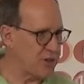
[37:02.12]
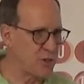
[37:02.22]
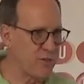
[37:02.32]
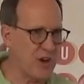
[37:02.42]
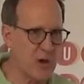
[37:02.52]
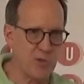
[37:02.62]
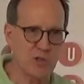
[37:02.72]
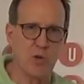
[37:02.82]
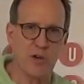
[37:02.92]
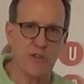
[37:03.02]
two farmers
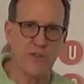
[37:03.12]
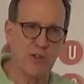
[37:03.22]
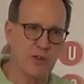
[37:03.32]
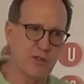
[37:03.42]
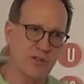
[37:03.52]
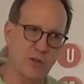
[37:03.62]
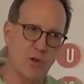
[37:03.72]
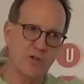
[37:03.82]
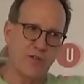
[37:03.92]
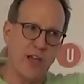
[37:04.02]
go into the field, the
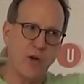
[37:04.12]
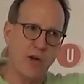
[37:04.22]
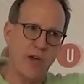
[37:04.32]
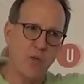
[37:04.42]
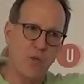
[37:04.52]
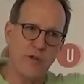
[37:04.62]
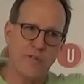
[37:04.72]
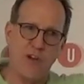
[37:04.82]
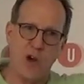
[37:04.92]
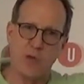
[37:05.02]
crows fly away, one
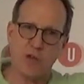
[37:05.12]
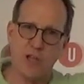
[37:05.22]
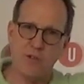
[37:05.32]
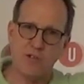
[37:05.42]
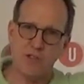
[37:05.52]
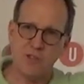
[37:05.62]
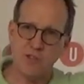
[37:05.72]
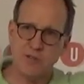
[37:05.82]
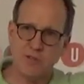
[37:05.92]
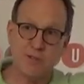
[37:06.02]
farmer
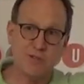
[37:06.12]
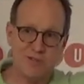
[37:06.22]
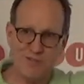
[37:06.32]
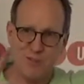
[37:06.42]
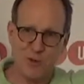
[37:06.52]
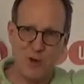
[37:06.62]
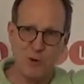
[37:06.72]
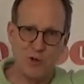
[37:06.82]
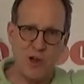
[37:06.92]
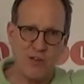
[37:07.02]
leaves.
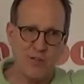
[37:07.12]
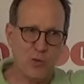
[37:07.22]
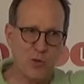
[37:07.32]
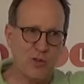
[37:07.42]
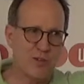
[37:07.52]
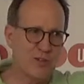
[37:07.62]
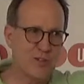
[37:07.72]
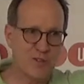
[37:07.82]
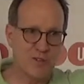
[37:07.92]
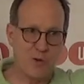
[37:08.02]
Crows are not fooled.
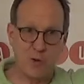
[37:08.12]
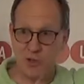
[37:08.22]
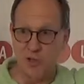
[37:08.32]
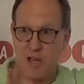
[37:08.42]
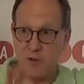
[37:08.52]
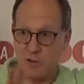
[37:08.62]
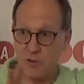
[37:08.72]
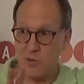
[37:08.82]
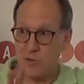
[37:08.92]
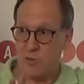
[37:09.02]
Crows can count to
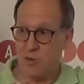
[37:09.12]
two.